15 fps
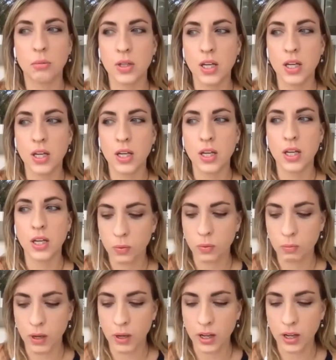yesterday we
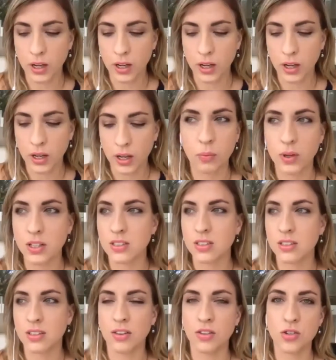my husband and i went
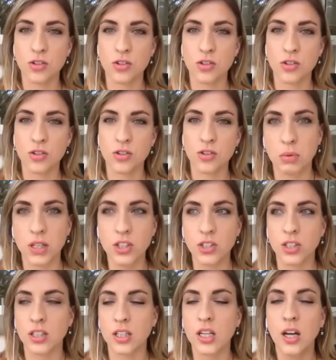down the street to the beach
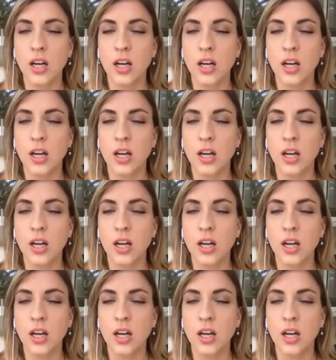and